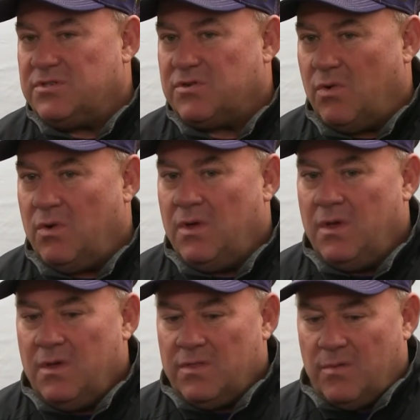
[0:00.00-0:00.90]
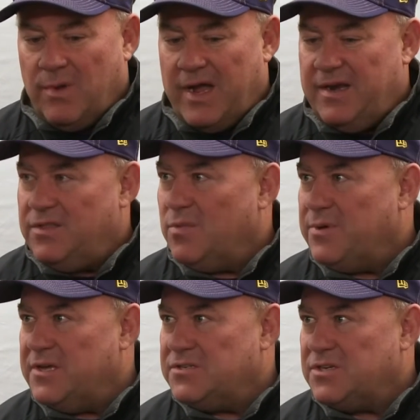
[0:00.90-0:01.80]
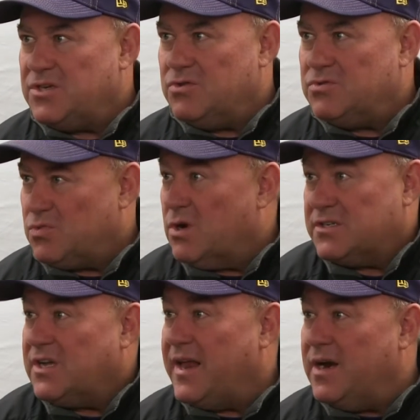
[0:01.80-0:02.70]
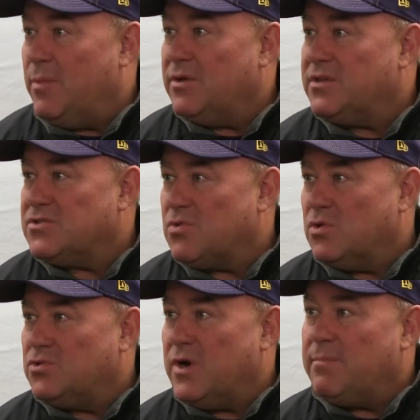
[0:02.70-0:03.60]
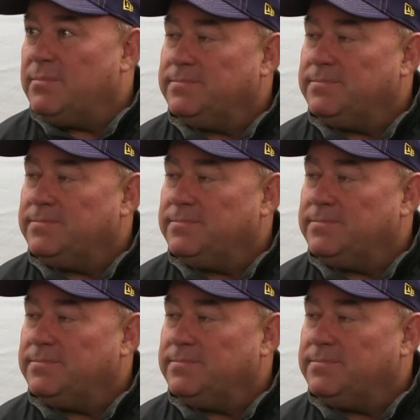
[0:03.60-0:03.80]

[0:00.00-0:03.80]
So they're minding their P's and Q's. We're excited about this road trip.